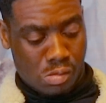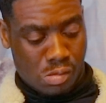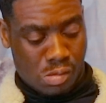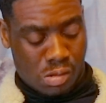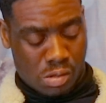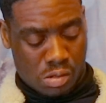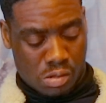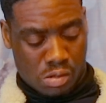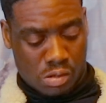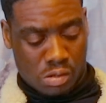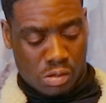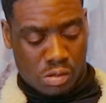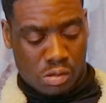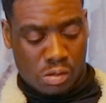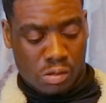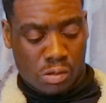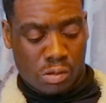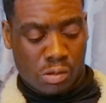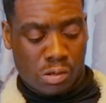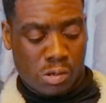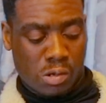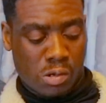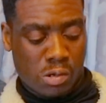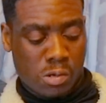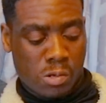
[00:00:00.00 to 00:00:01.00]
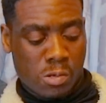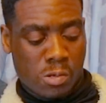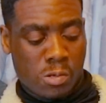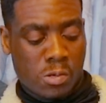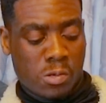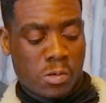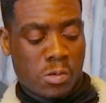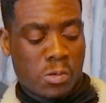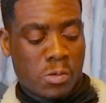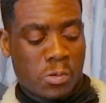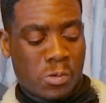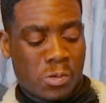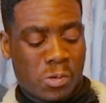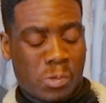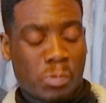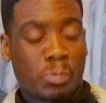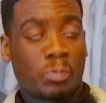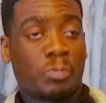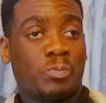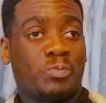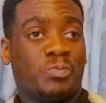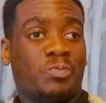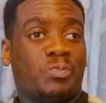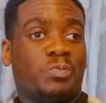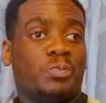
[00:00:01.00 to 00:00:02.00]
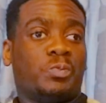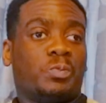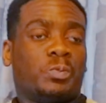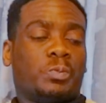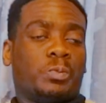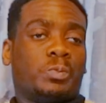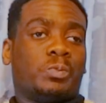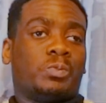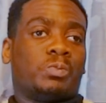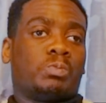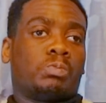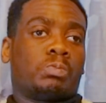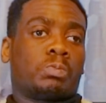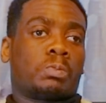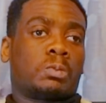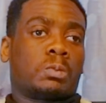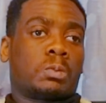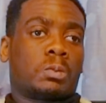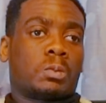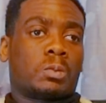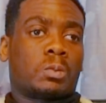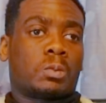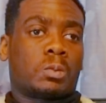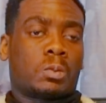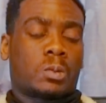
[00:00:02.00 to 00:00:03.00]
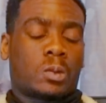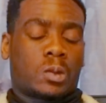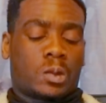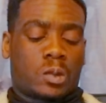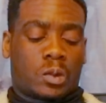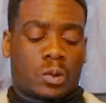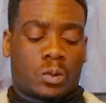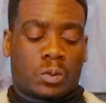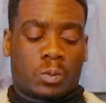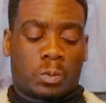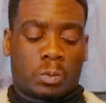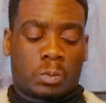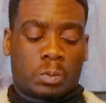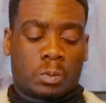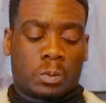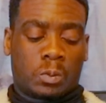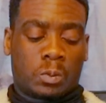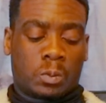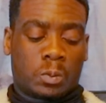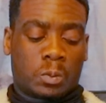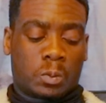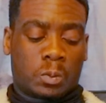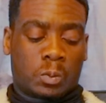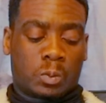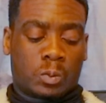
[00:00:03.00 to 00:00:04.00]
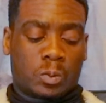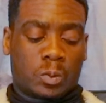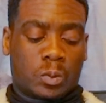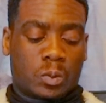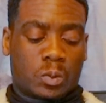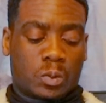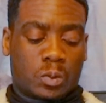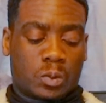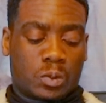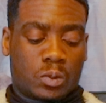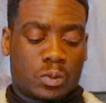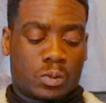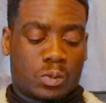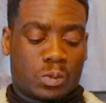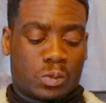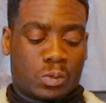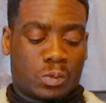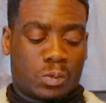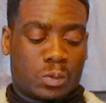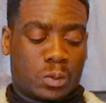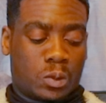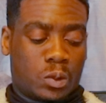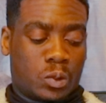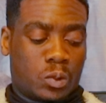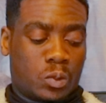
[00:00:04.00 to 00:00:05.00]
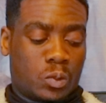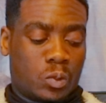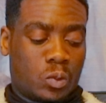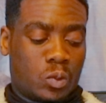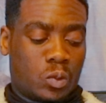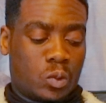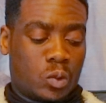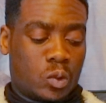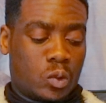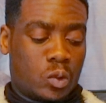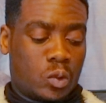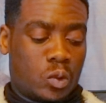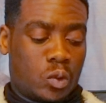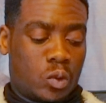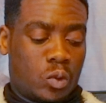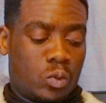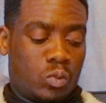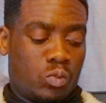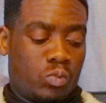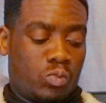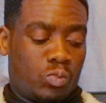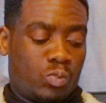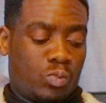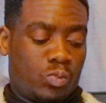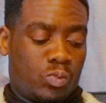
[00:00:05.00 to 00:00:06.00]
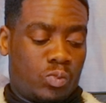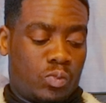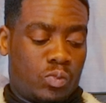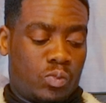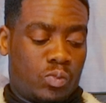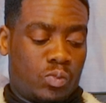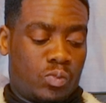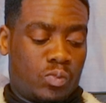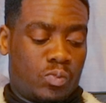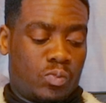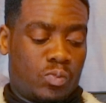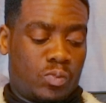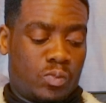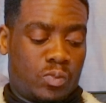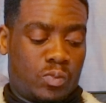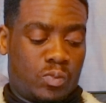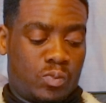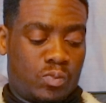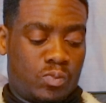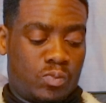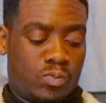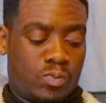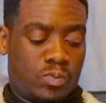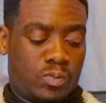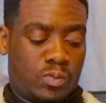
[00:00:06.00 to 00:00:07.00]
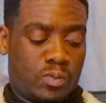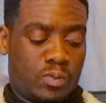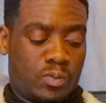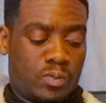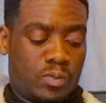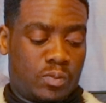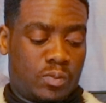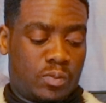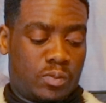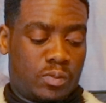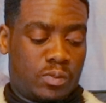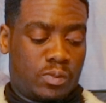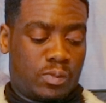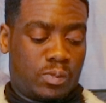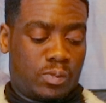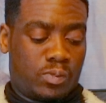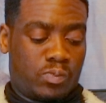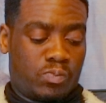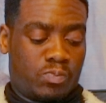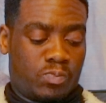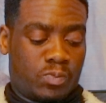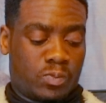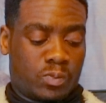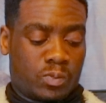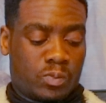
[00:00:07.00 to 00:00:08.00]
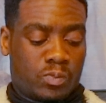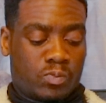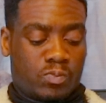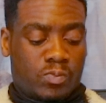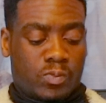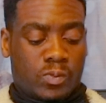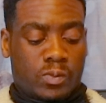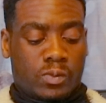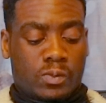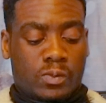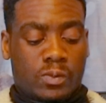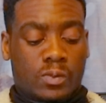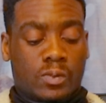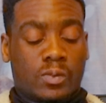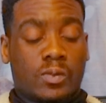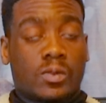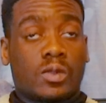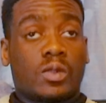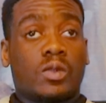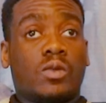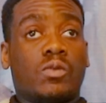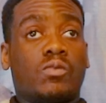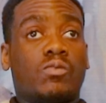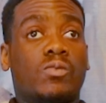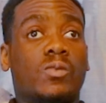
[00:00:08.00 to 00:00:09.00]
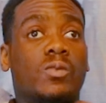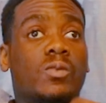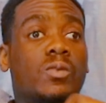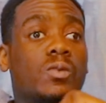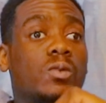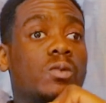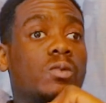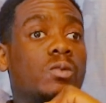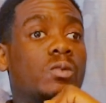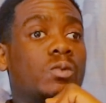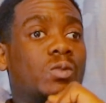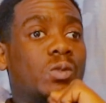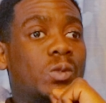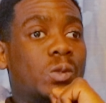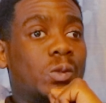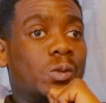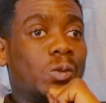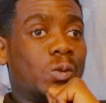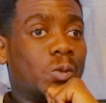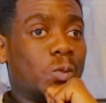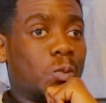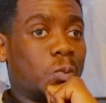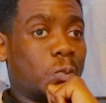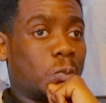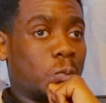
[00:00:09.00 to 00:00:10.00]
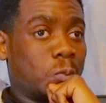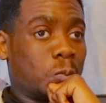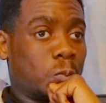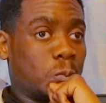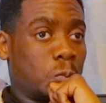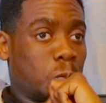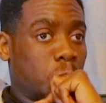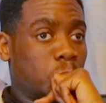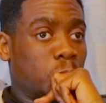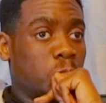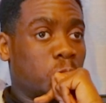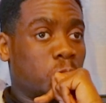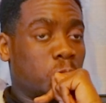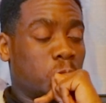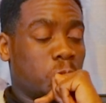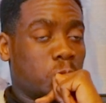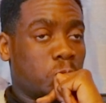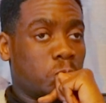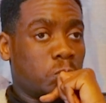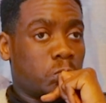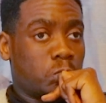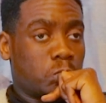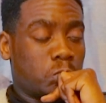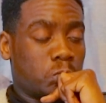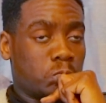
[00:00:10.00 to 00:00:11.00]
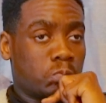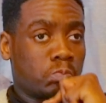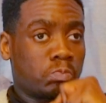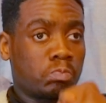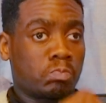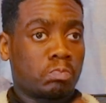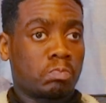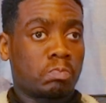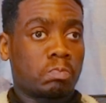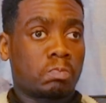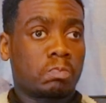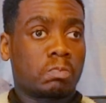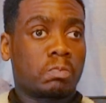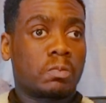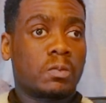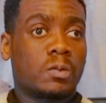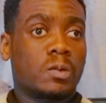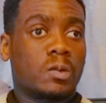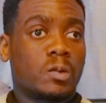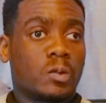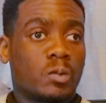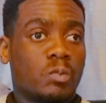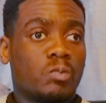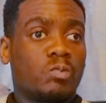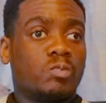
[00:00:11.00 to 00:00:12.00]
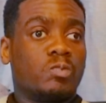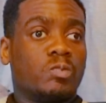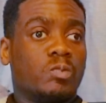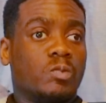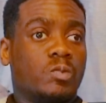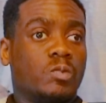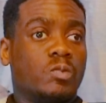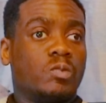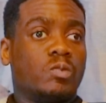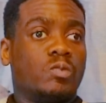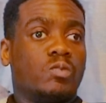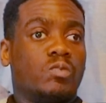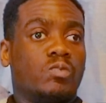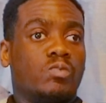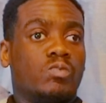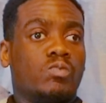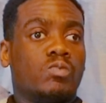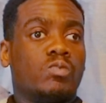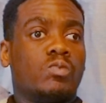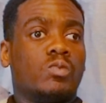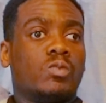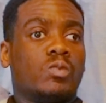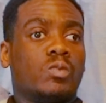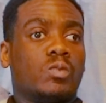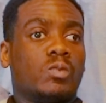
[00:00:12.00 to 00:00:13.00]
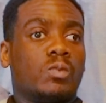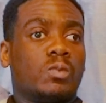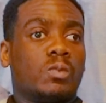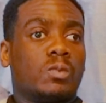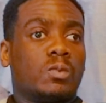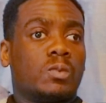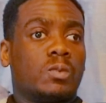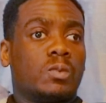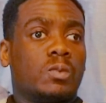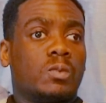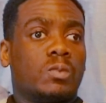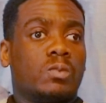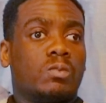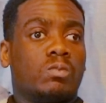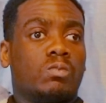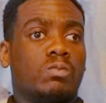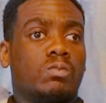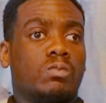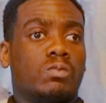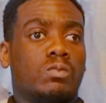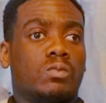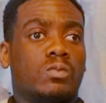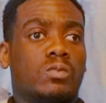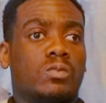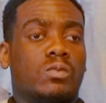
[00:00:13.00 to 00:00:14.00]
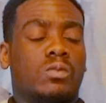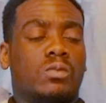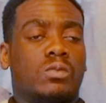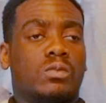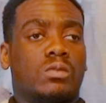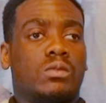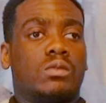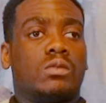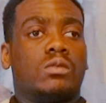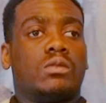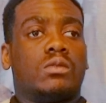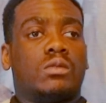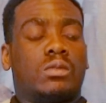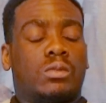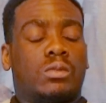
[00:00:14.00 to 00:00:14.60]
When I was young, I used to nick my mum's phone just to film around it. I love it, just to capture moments that can inspire or change the perspective of a person's view.